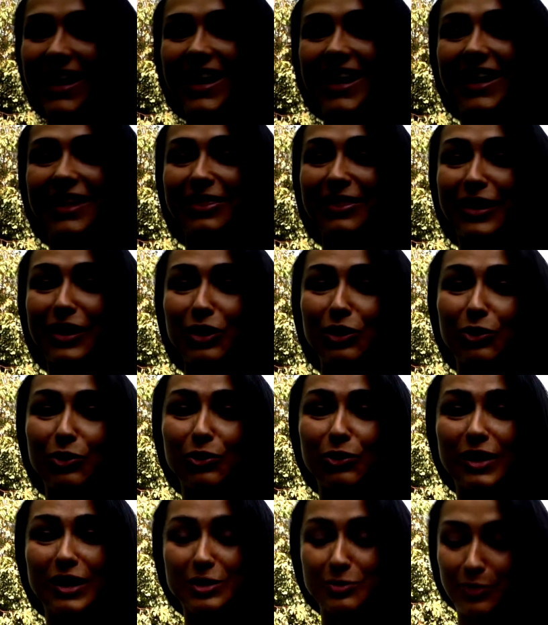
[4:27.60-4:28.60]
And thank
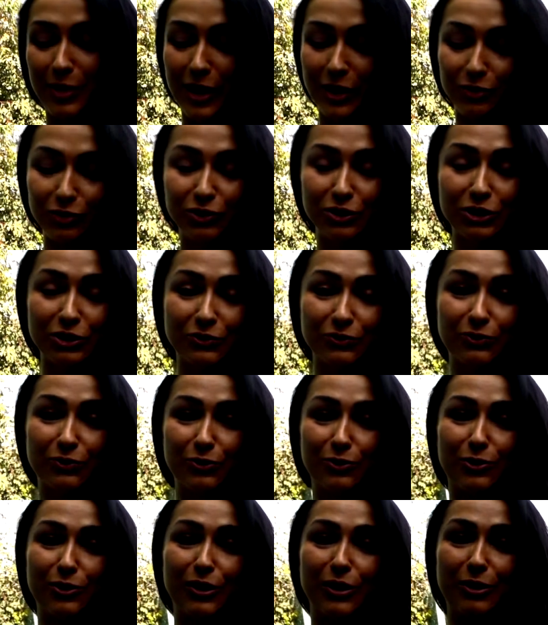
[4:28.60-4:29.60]
you Gaspari Nutrition
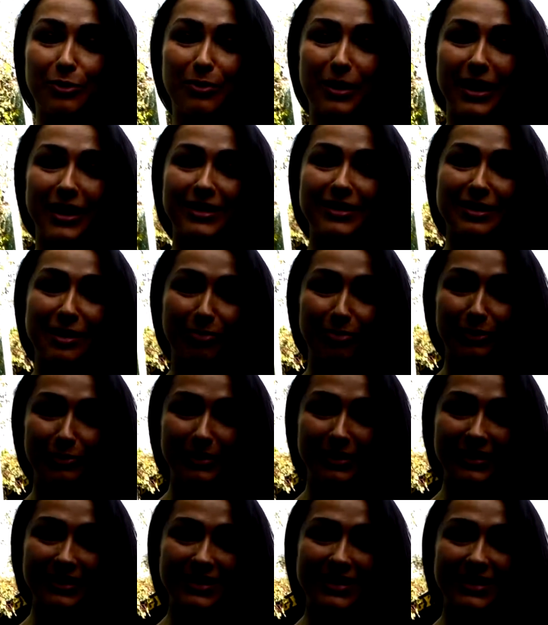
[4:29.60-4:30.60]
for my
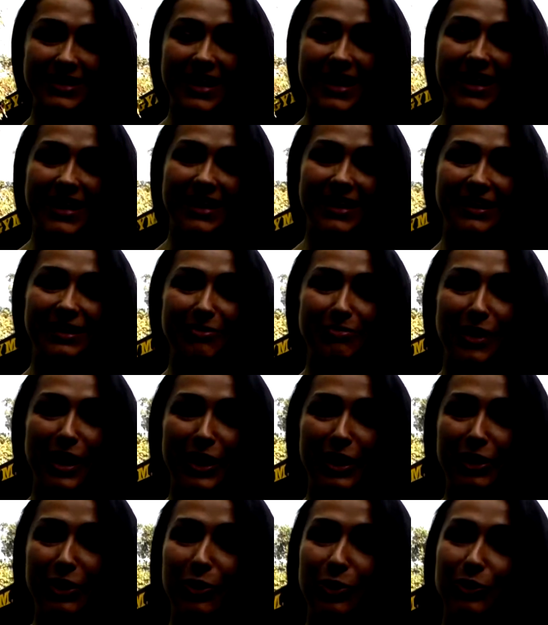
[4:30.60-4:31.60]
supplements and
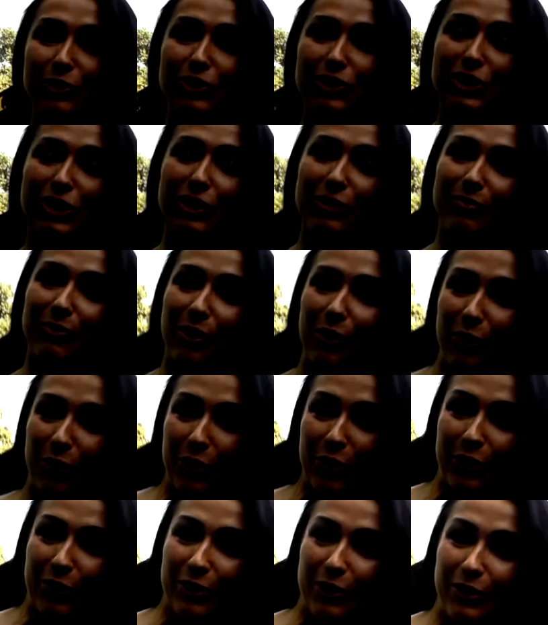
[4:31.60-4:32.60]
my coach Kim
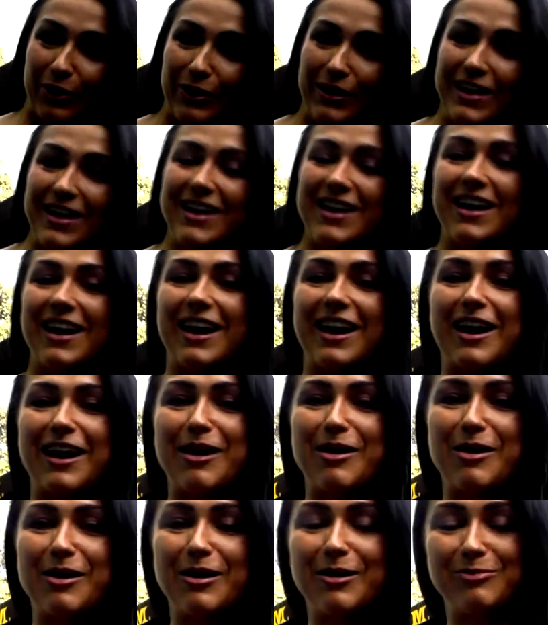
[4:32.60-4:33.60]
Odo.
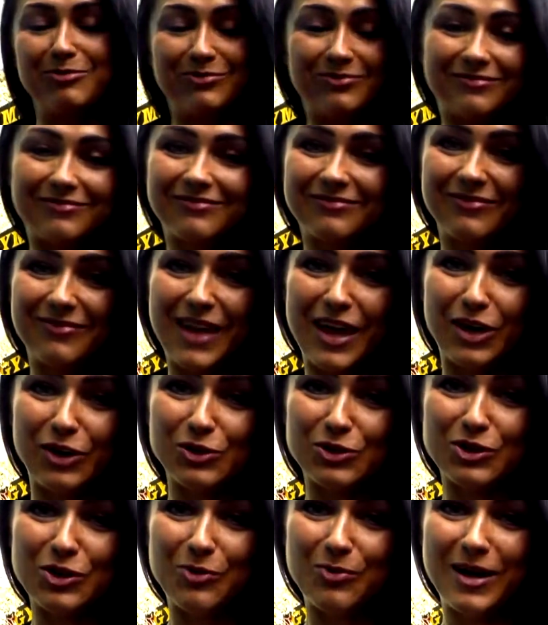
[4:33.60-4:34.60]
Um, Thank
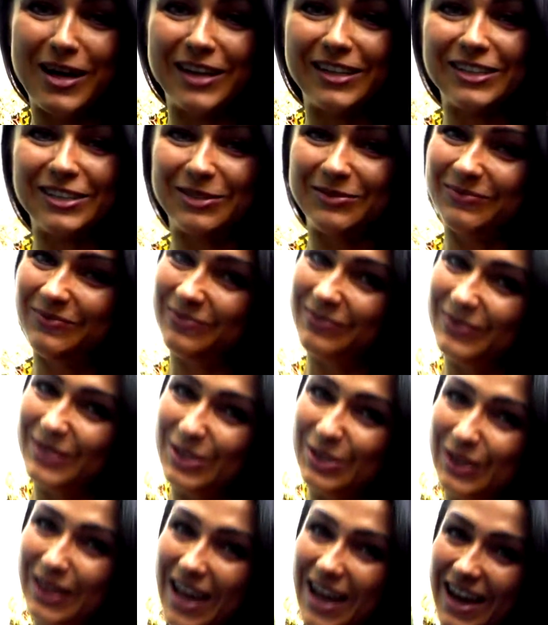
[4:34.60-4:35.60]
you so much.
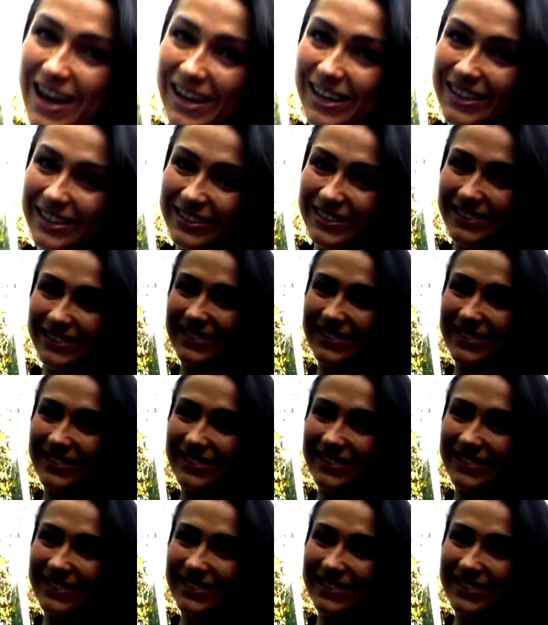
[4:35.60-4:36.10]
Good luck.